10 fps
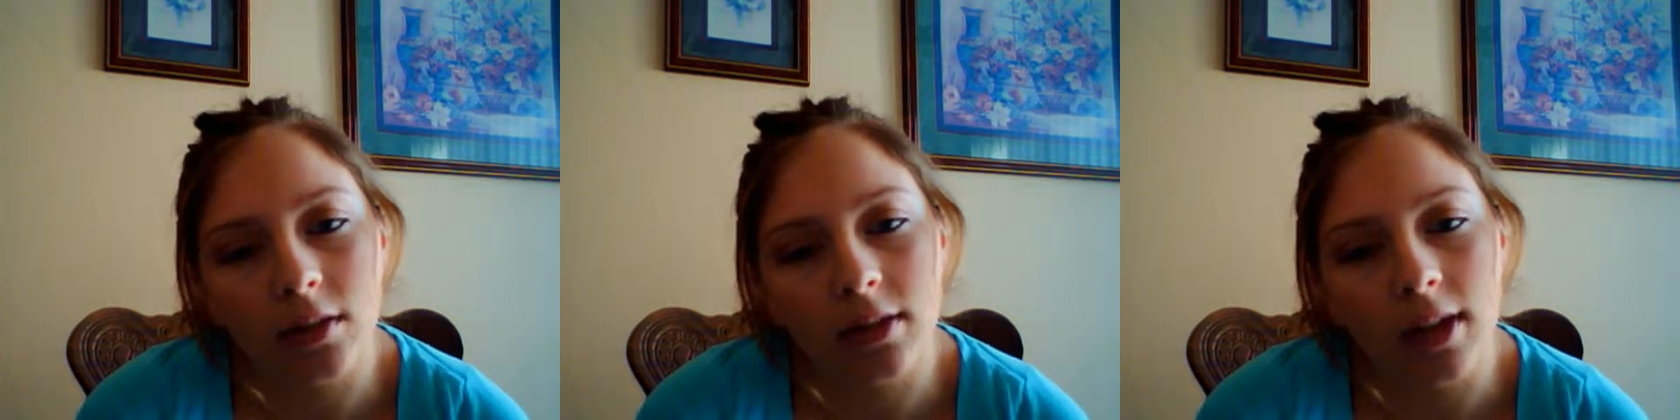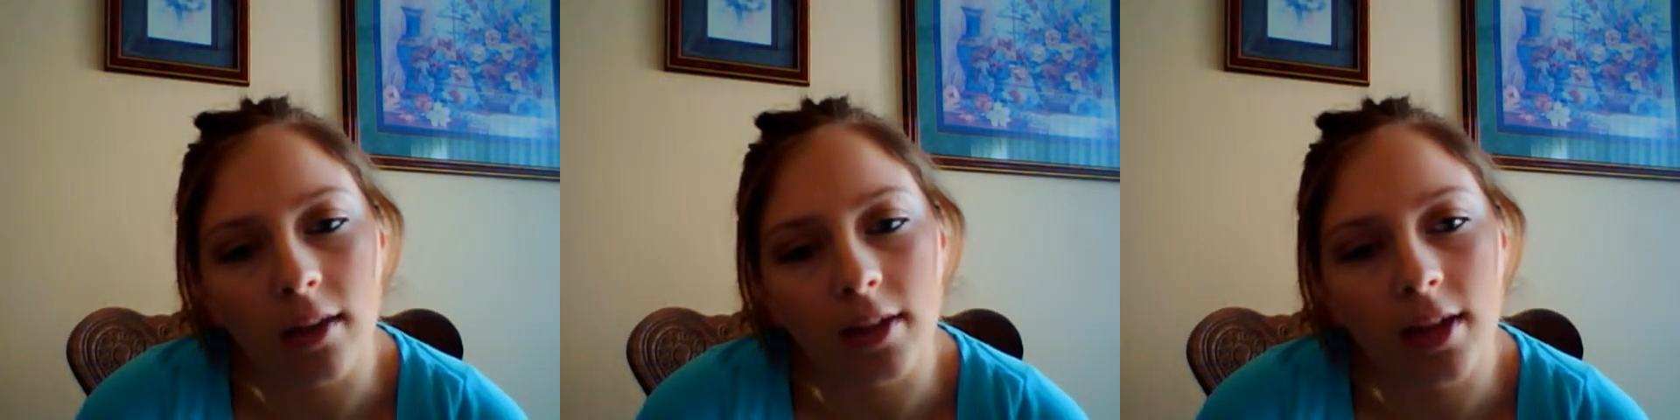
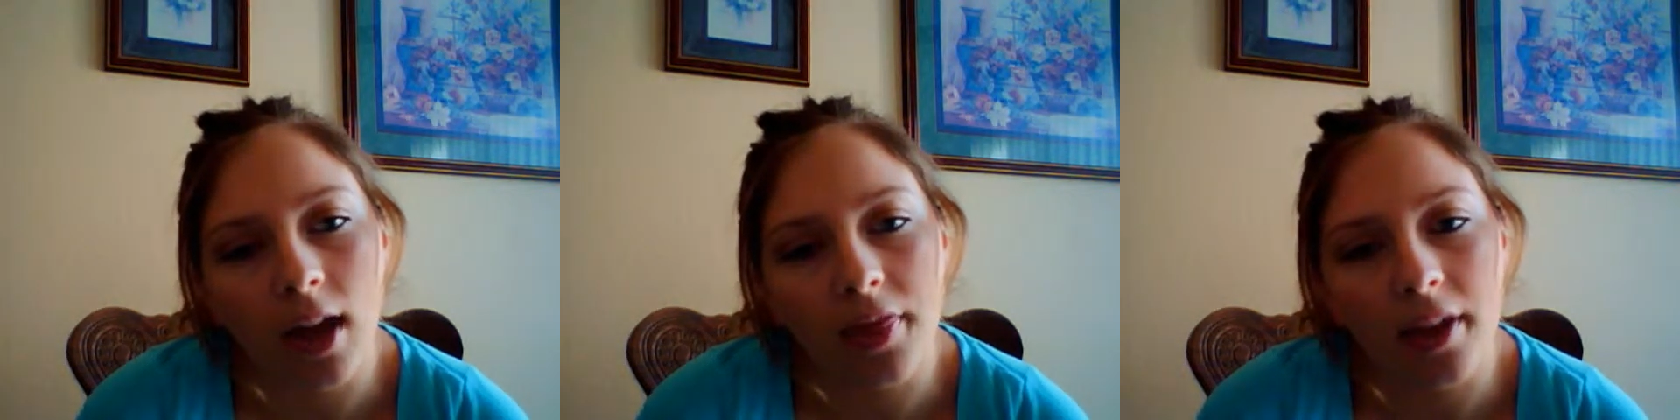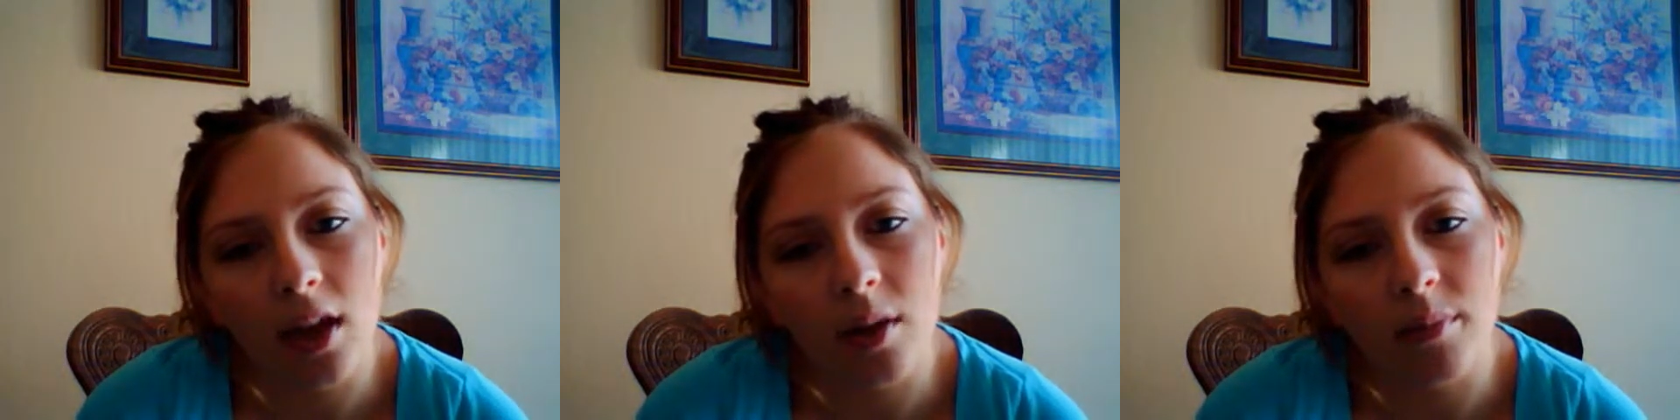yelling at
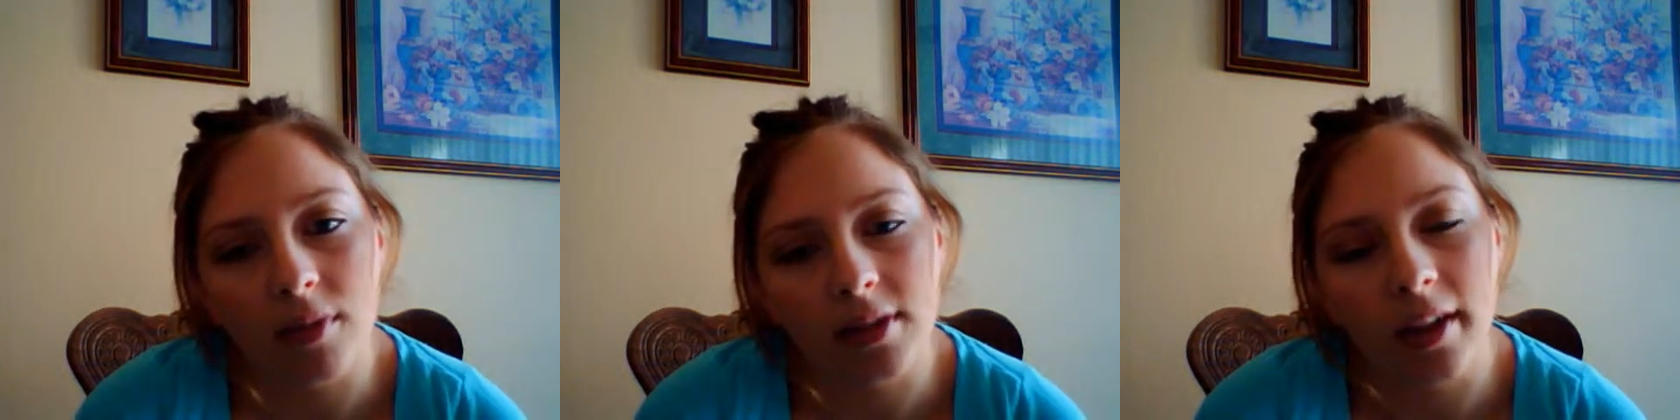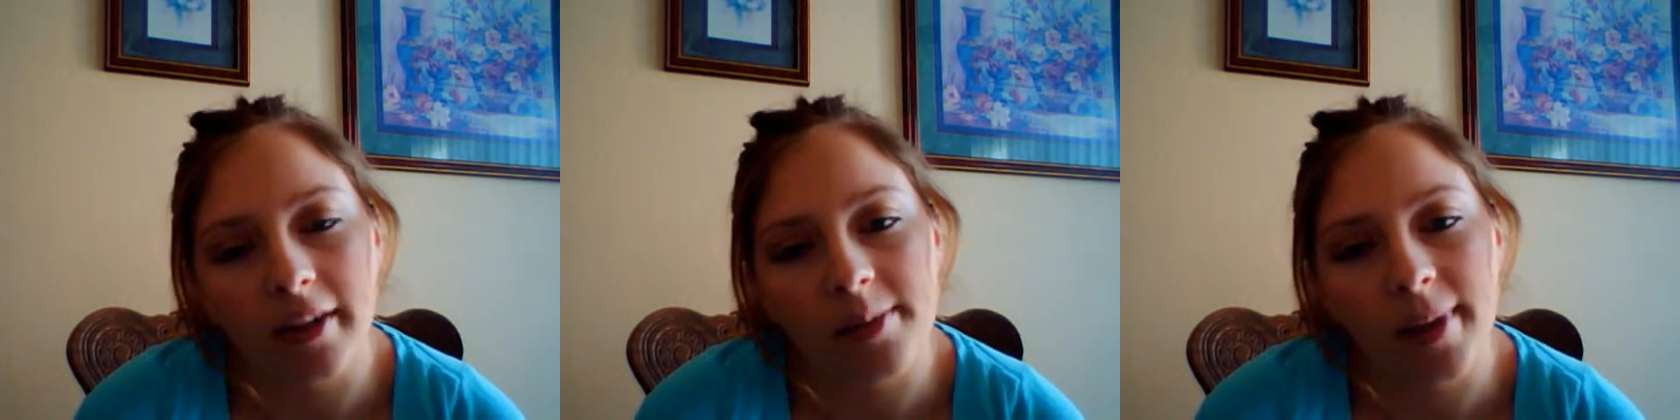them and
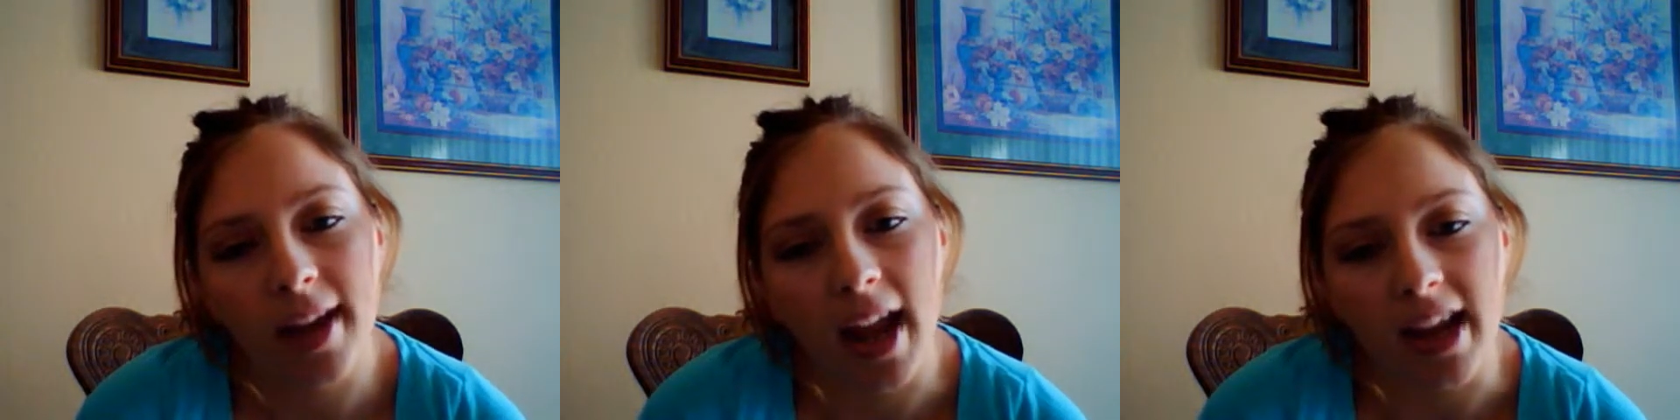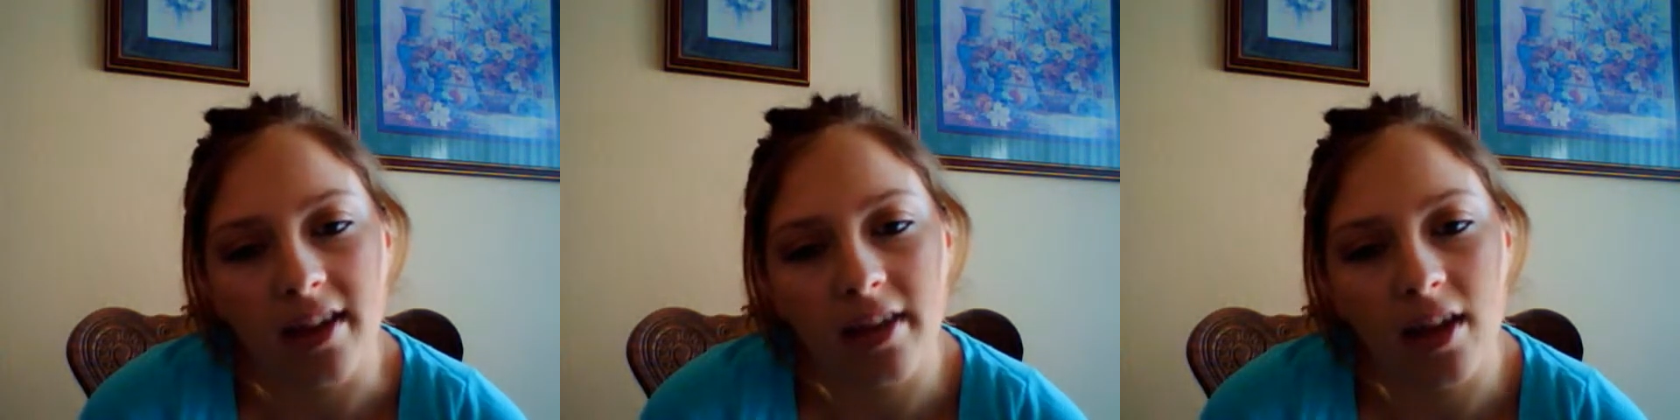telling them I
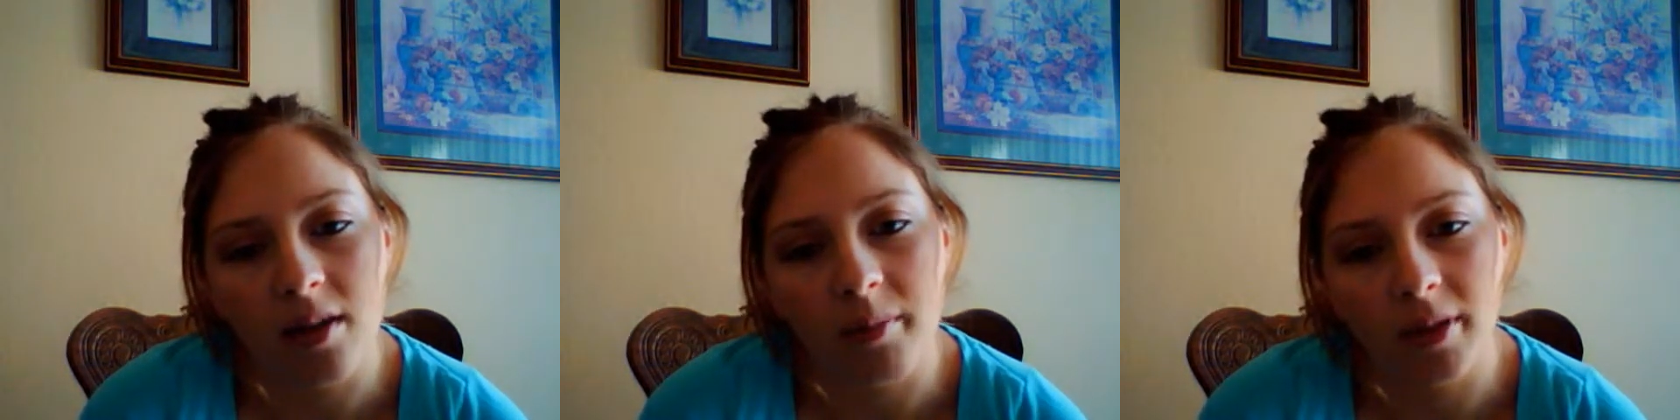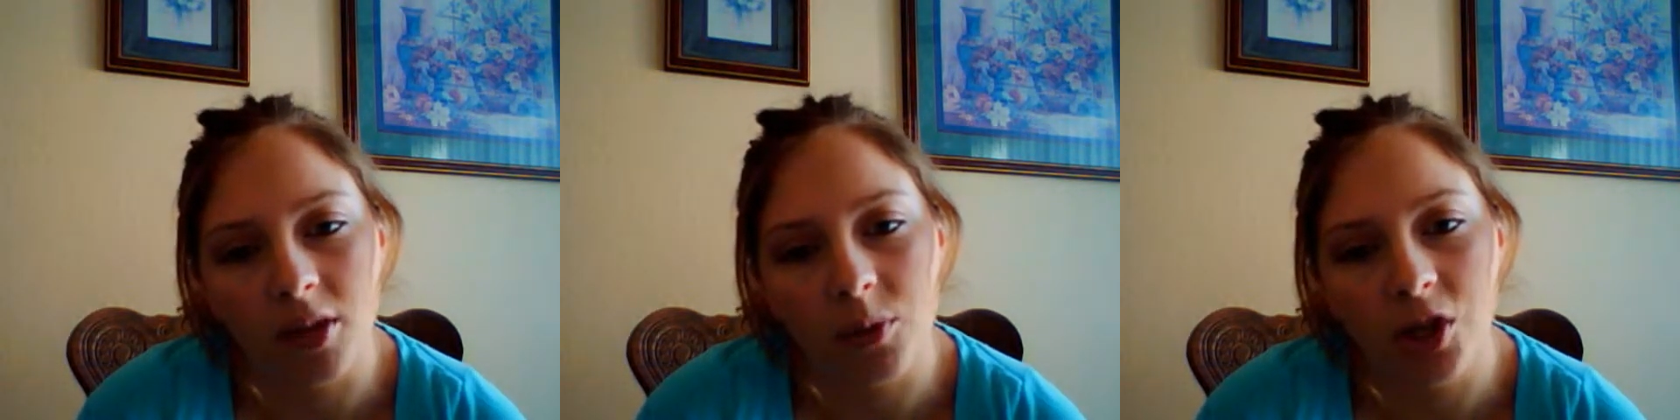hated them
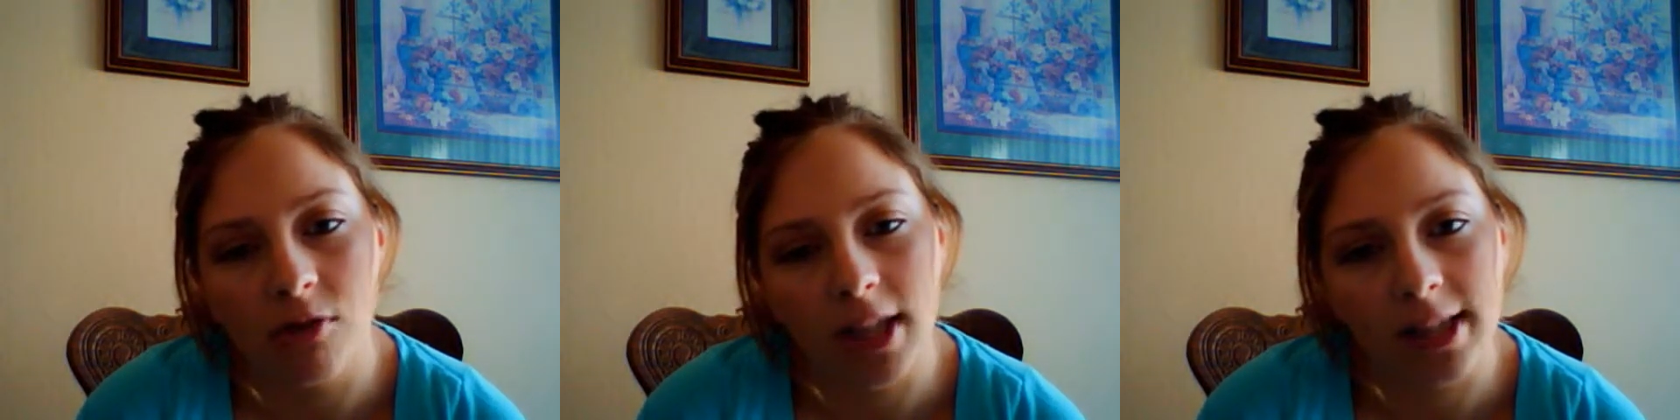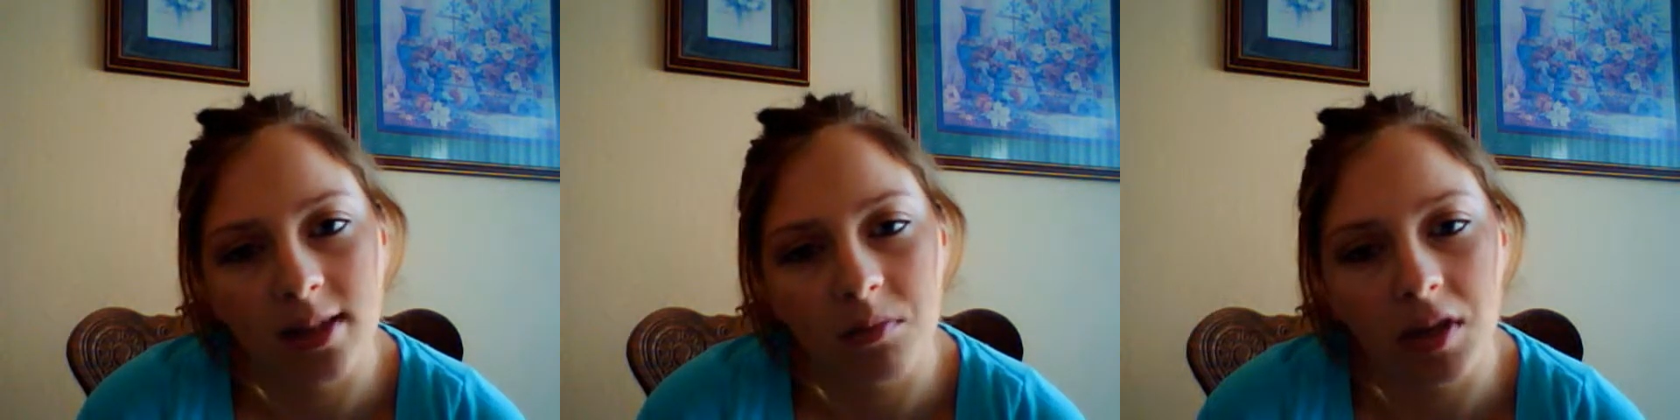and look what you did
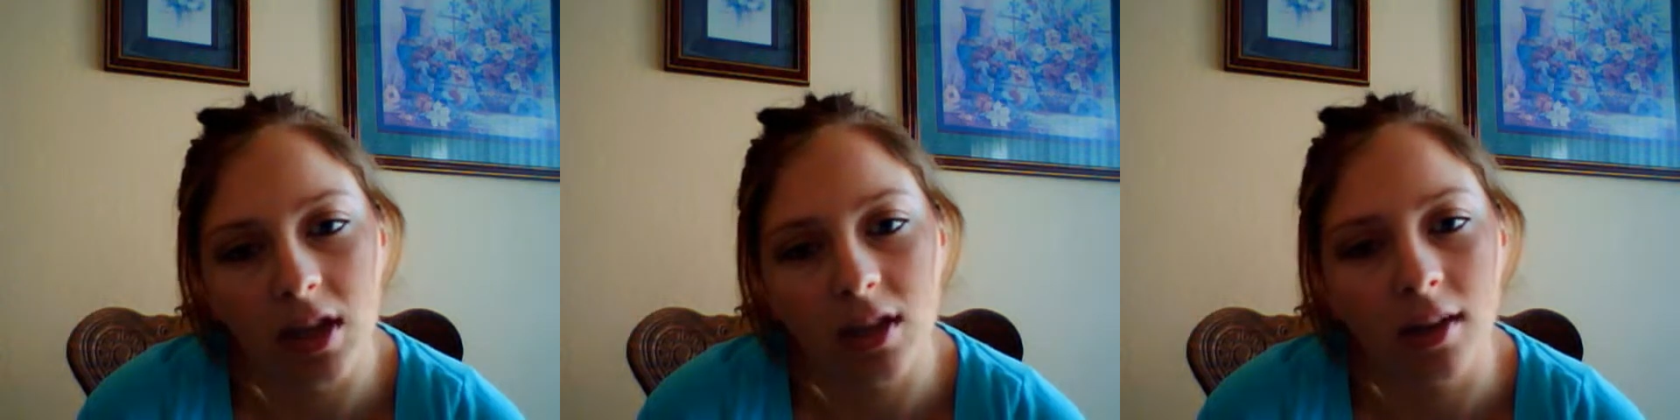to me